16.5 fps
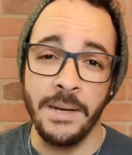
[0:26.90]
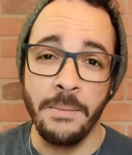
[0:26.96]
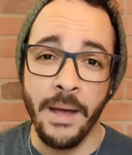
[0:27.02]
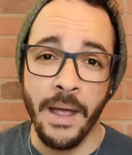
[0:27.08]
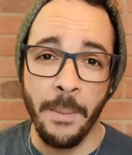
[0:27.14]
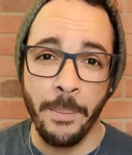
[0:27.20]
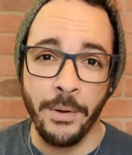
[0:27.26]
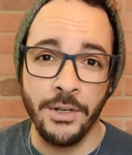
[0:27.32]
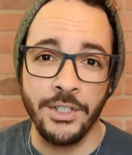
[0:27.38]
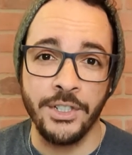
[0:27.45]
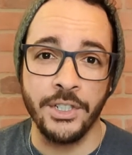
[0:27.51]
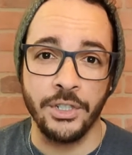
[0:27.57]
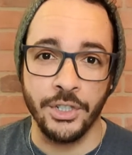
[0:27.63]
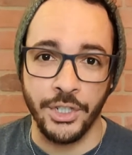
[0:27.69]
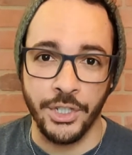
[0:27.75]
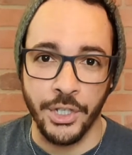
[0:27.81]
my
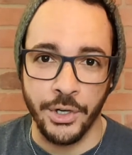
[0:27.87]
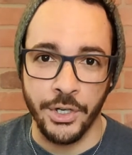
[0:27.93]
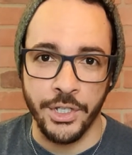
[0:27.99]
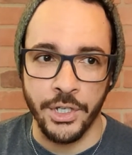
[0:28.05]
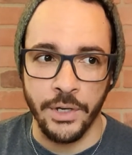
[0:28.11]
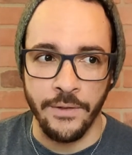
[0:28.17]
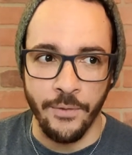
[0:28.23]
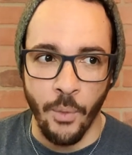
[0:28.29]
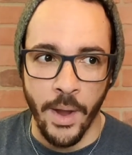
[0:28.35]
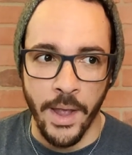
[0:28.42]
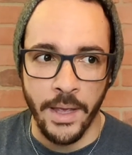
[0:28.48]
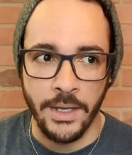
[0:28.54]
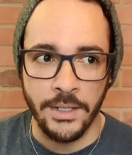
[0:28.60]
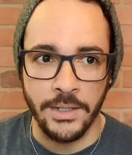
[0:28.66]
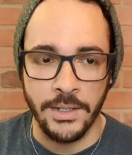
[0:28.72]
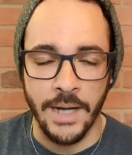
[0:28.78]
personal search of
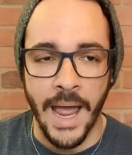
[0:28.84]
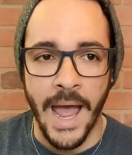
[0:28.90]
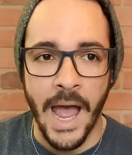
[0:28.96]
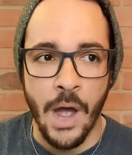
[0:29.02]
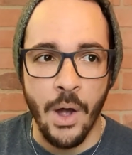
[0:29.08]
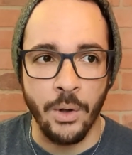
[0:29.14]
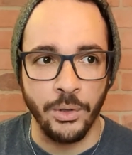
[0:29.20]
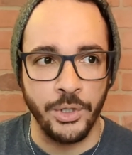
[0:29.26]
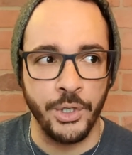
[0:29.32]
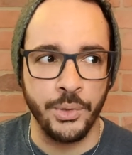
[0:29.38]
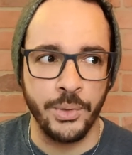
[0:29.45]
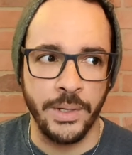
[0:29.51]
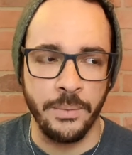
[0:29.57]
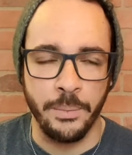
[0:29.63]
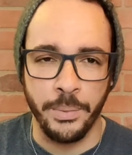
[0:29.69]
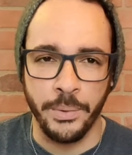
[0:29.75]
ways on how to
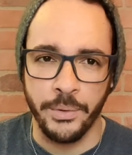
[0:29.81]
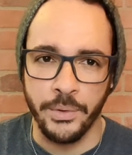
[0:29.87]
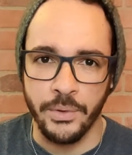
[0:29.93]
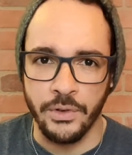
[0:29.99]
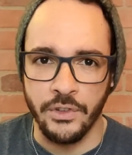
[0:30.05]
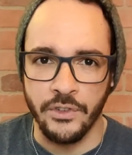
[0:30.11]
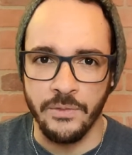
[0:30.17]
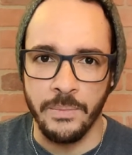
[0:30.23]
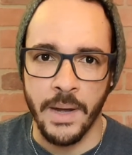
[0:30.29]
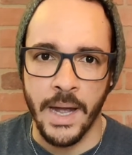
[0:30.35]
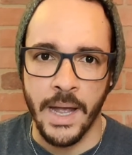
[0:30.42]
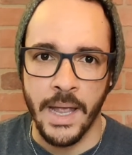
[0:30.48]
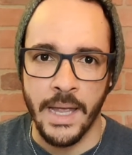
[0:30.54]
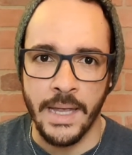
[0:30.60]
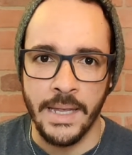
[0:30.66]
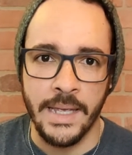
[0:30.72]
improve
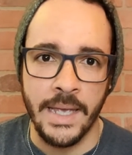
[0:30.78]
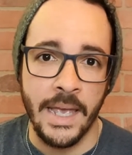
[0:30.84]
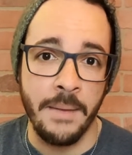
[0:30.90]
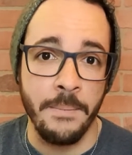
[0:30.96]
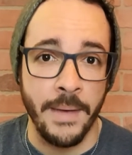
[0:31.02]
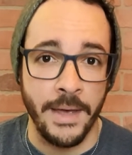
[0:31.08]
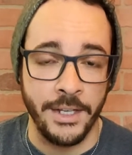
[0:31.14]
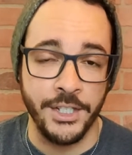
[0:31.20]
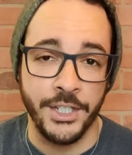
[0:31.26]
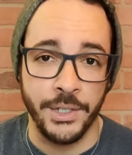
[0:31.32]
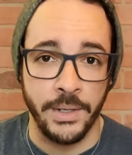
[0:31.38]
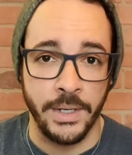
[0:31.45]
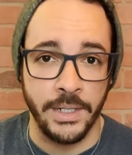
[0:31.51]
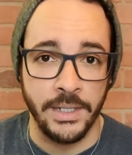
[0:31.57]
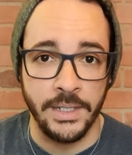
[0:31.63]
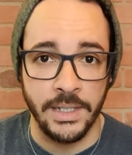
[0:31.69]
my game
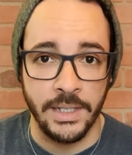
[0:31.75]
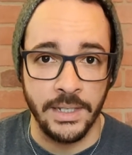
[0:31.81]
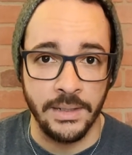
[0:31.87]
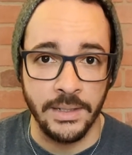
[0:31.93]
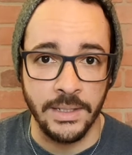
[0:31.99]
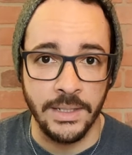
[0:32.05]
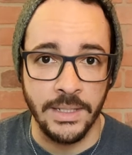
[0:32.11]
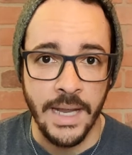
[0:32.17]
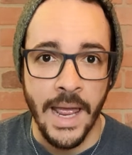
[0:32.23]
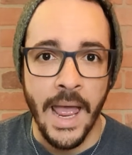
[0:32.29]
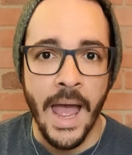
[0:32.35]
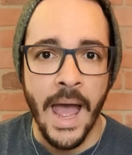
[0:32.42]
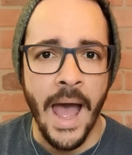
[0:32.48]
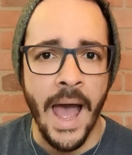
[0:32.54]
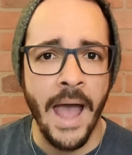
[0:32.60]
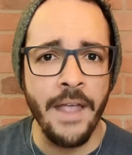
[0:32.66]
mastering skills,
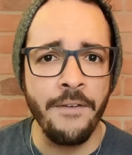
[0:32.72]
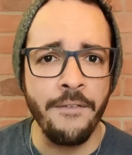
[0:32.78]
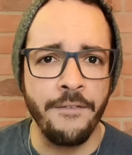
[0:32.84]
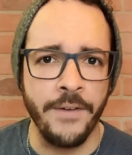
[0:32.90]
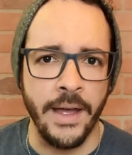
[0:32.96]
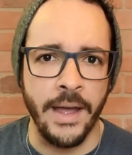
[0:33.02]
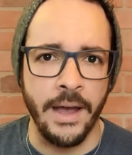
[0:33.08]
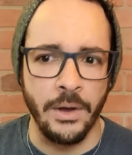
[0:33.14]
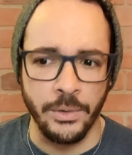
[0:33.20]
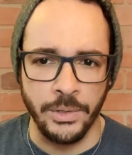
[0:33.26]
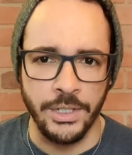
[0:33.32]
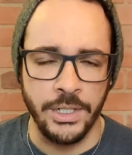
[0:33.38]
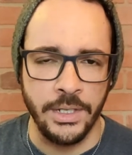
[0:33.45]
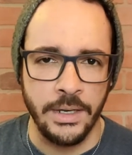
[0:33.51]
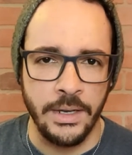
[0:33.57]
I found